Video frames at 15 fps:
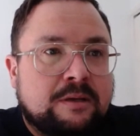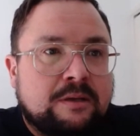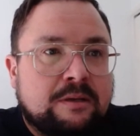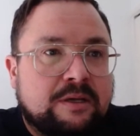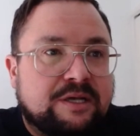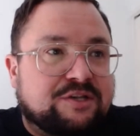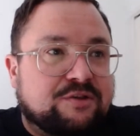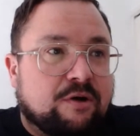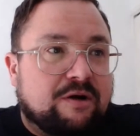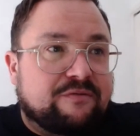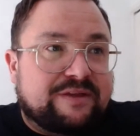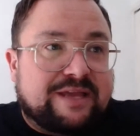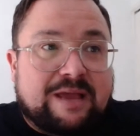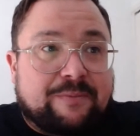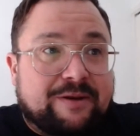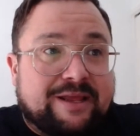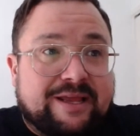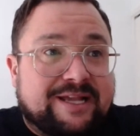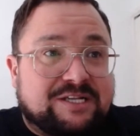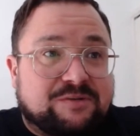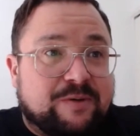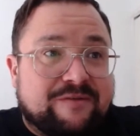It's not over yet, but it
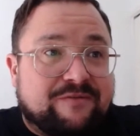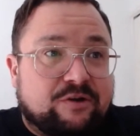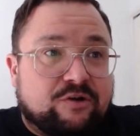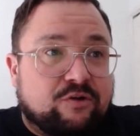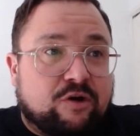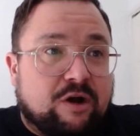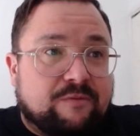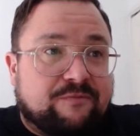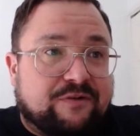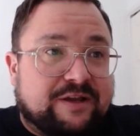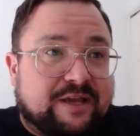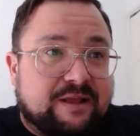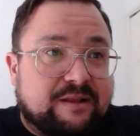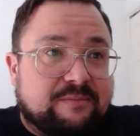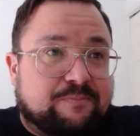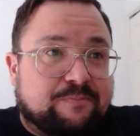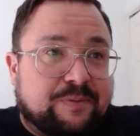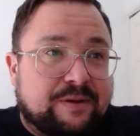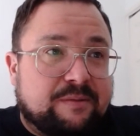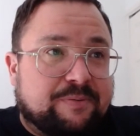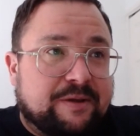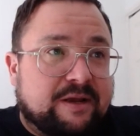is. We haven't looked like fucking
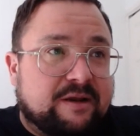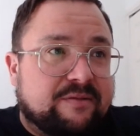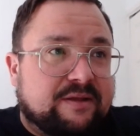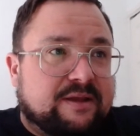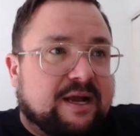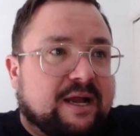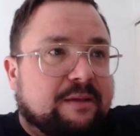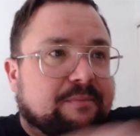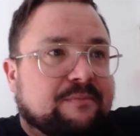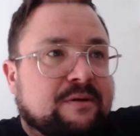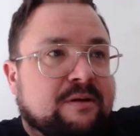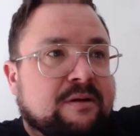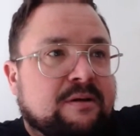being in the game